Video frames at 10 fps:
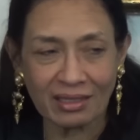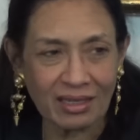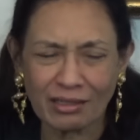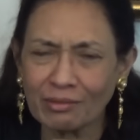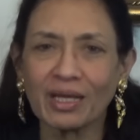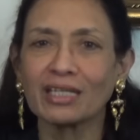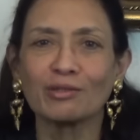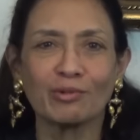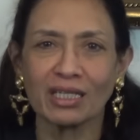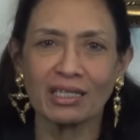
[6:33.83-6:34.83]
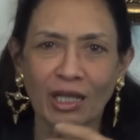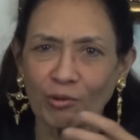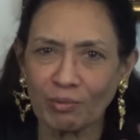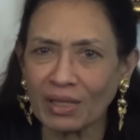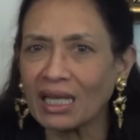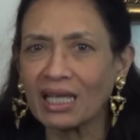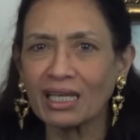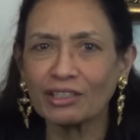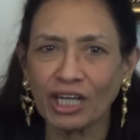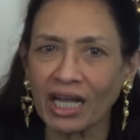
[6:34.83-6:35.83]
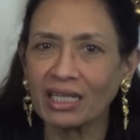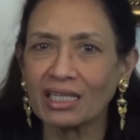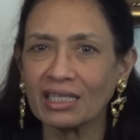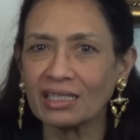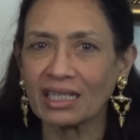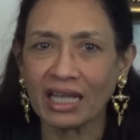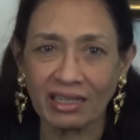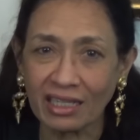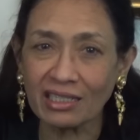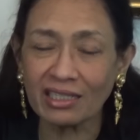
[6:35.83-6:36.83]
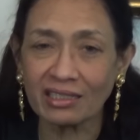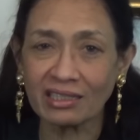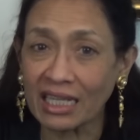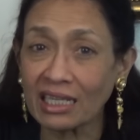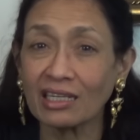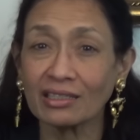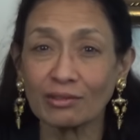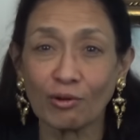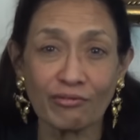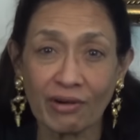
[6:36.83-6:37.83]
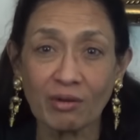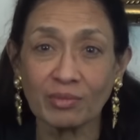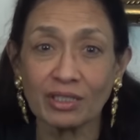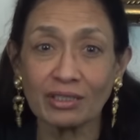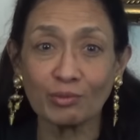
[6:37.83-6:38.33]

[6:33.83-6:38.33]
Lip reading: doesn't matter whether they were Malay, Chinese, and Indian settlers or farmers,